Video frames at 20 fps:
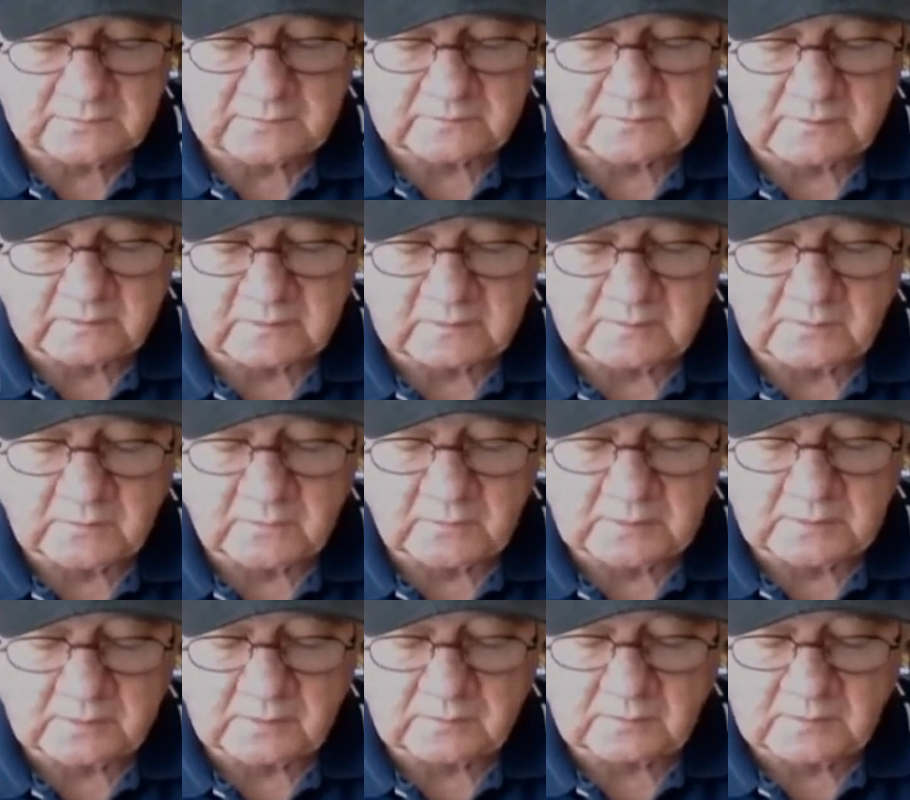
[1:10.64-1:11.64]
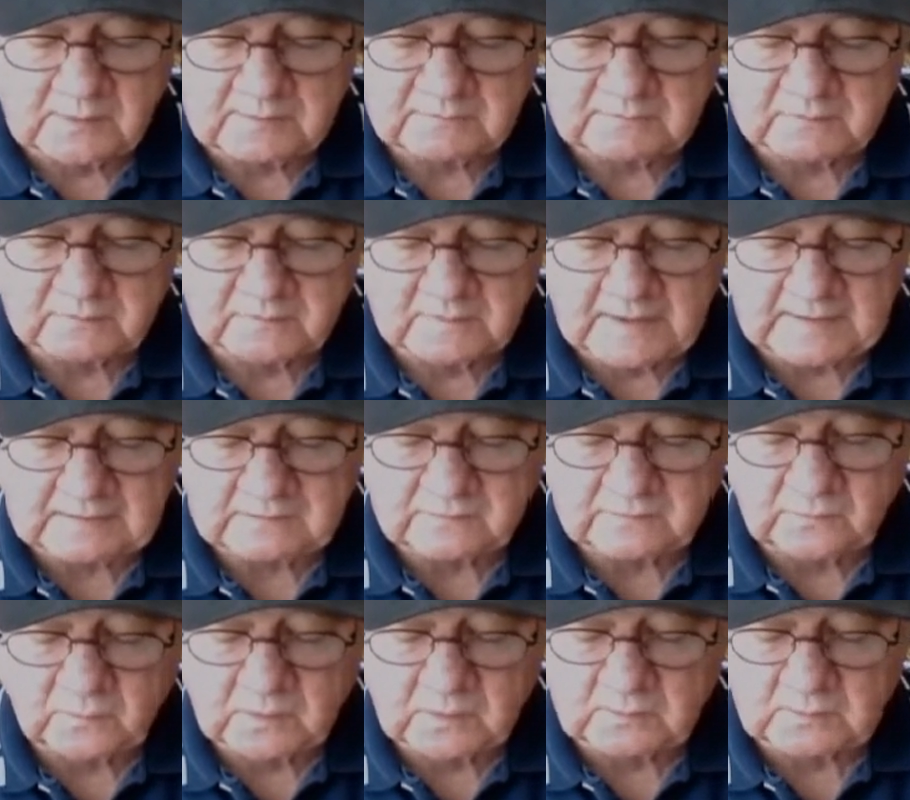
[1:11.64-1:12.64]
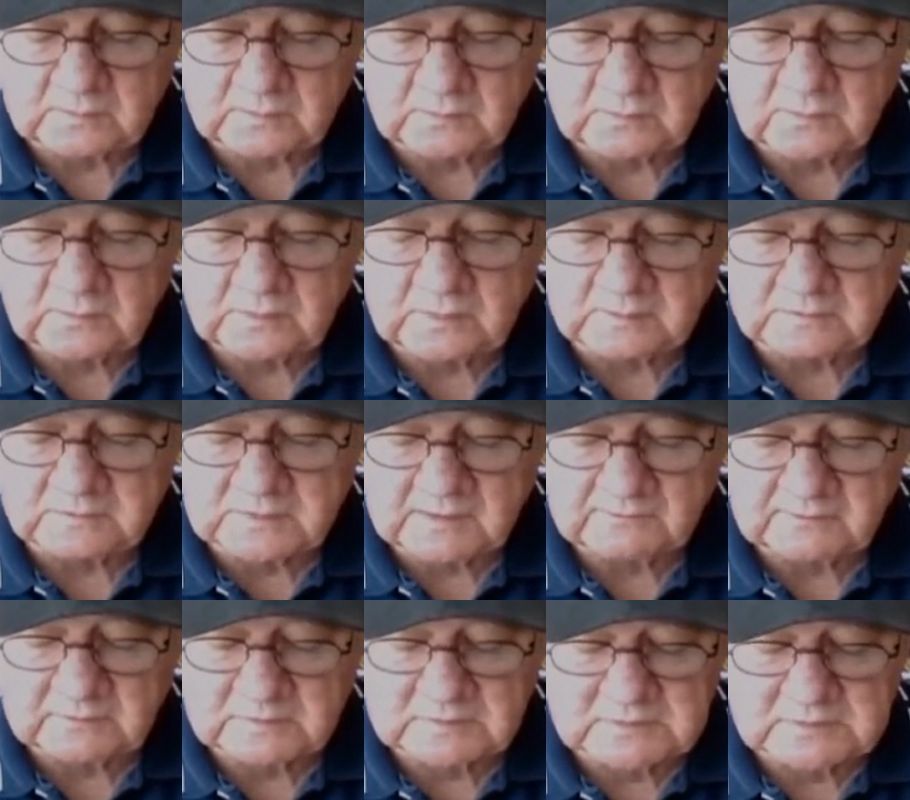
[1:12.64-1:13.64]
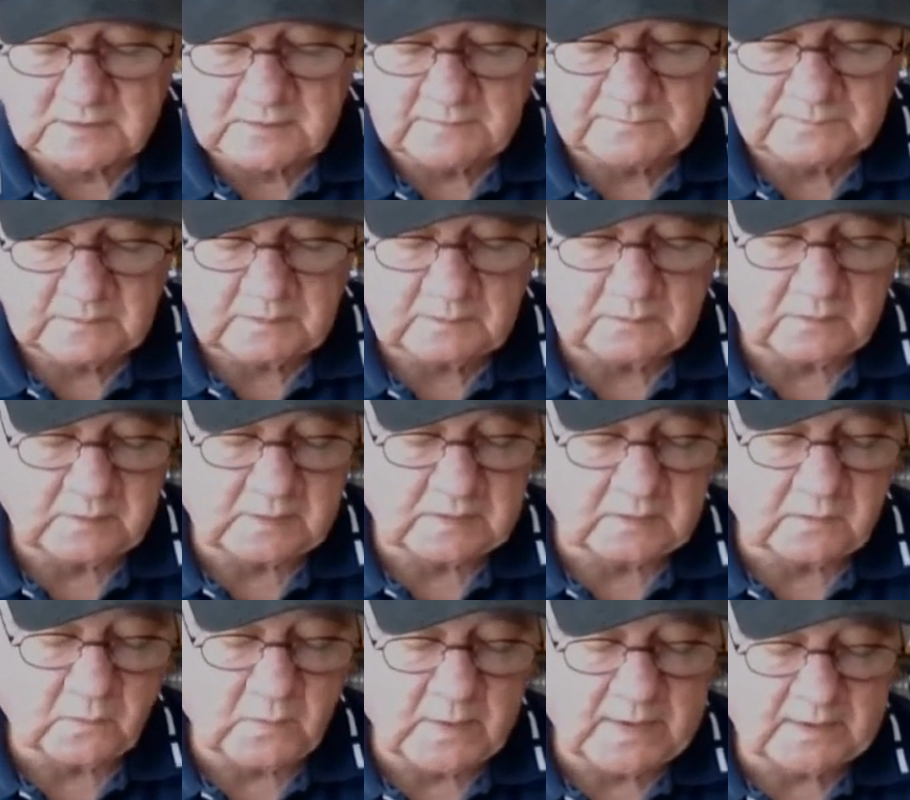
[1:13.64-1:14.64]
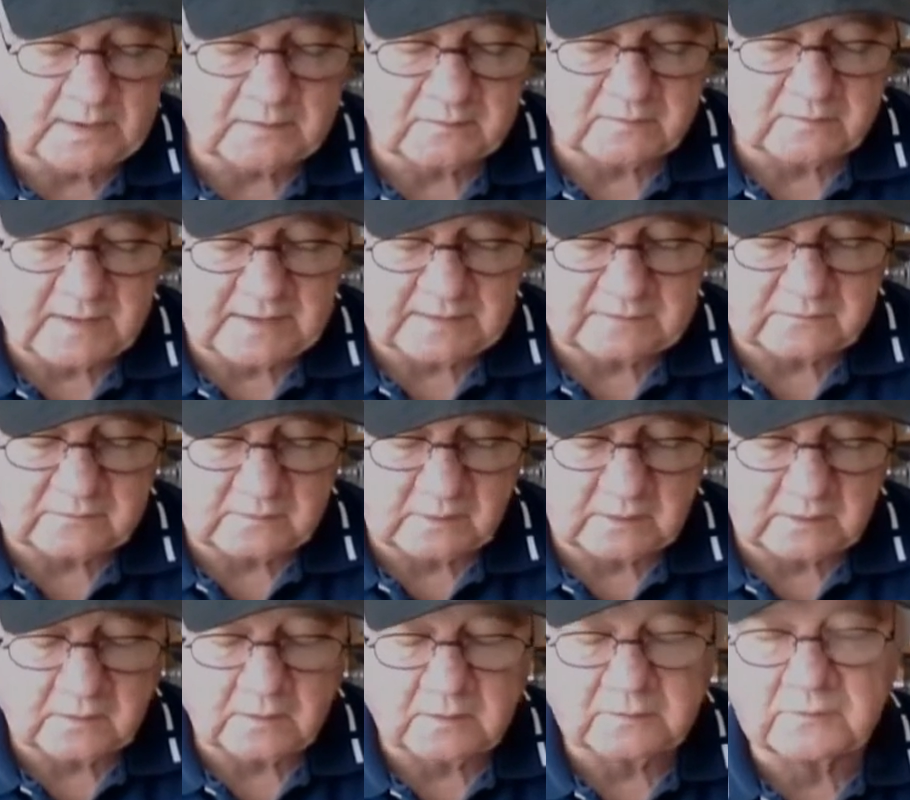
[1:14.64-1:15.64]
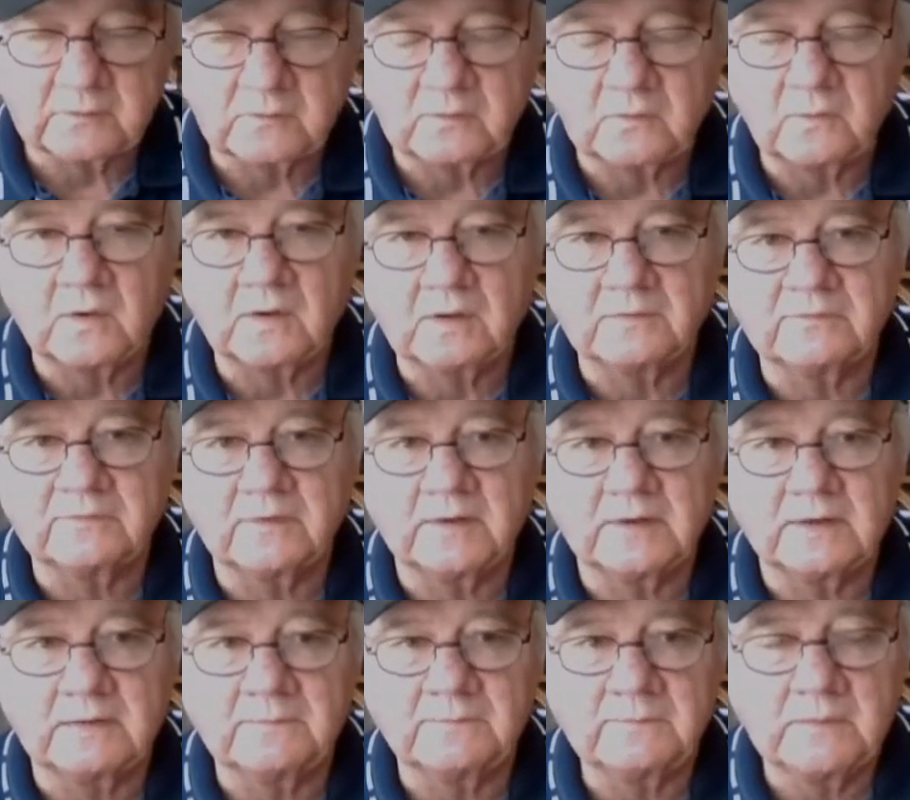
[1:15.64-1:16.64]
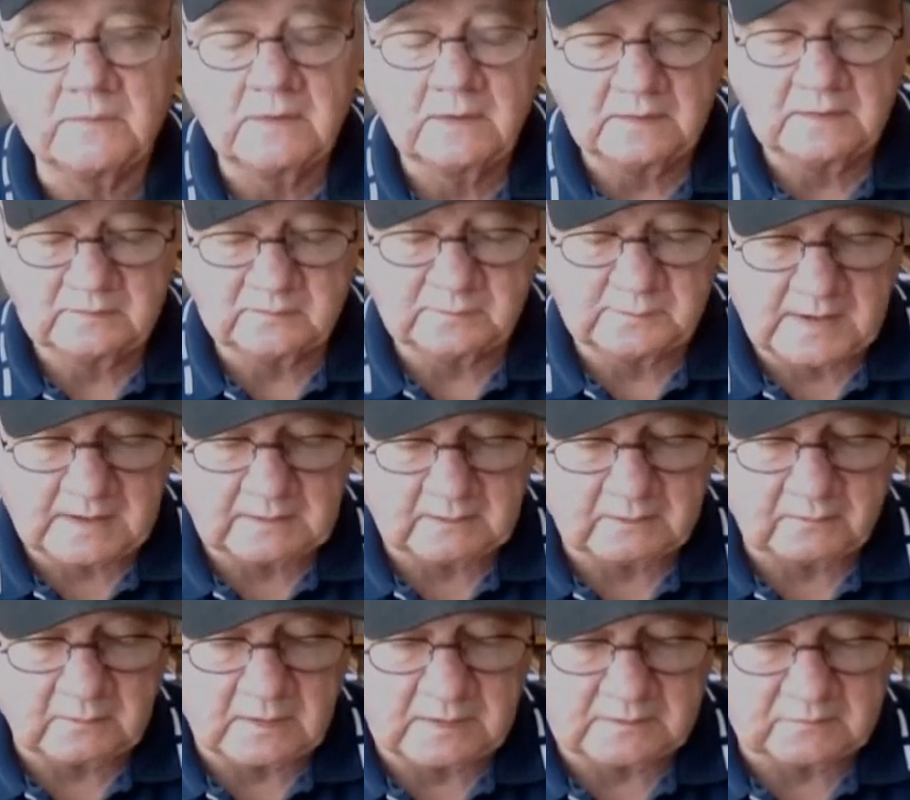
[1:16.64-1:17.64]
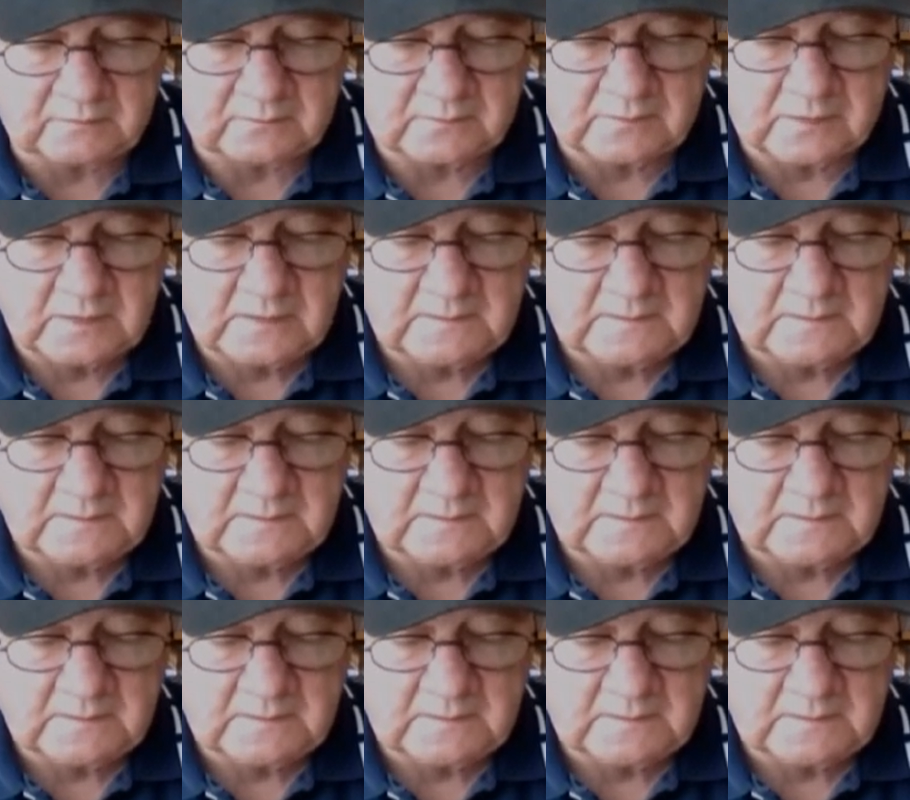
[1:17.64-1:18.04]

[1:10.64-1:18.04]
has hit the board in 3 of his last 4, with 2 of those efforts, including a win in his last start, also qualifying as power runs.